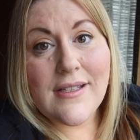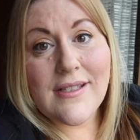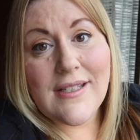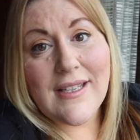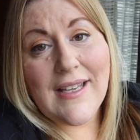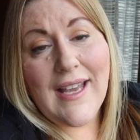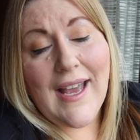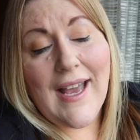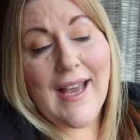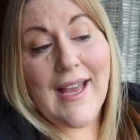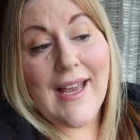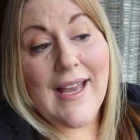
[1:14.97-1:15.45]

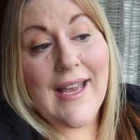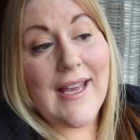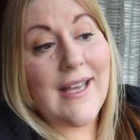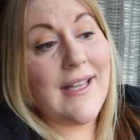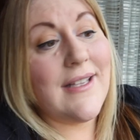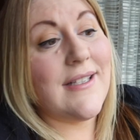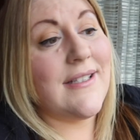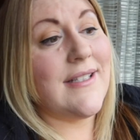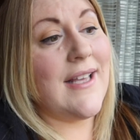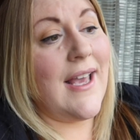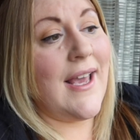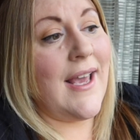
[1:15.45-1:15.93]
So yeah,
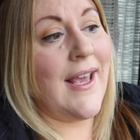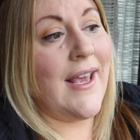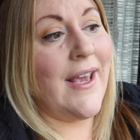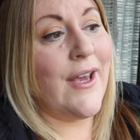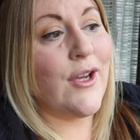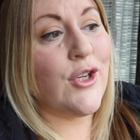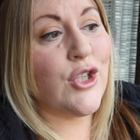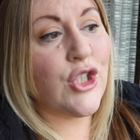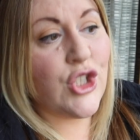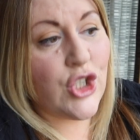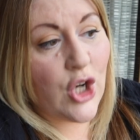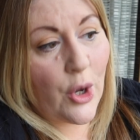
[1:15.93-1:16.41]
it's
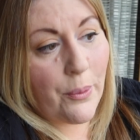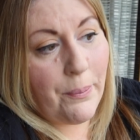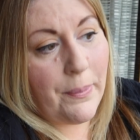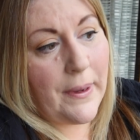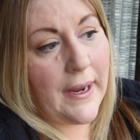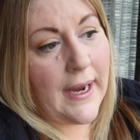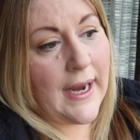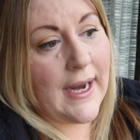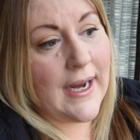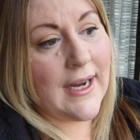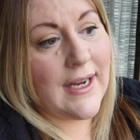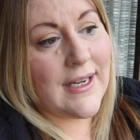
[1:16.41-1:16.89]
a
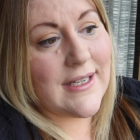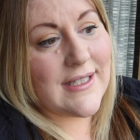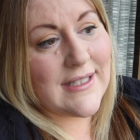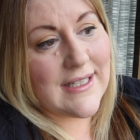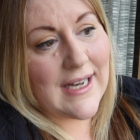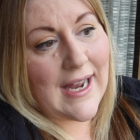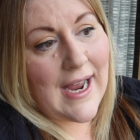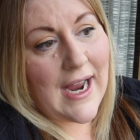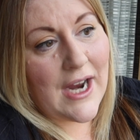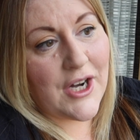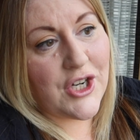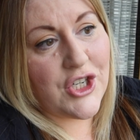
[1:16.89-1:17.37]
shopping
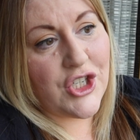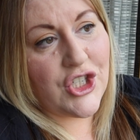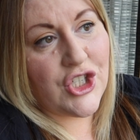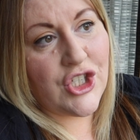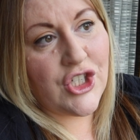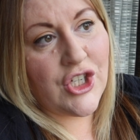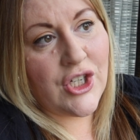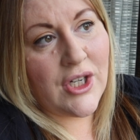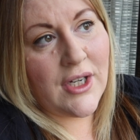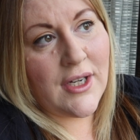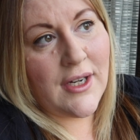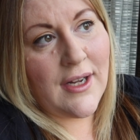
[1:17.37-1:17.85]

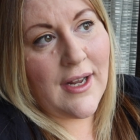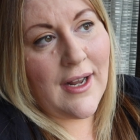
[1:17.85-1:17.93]
slash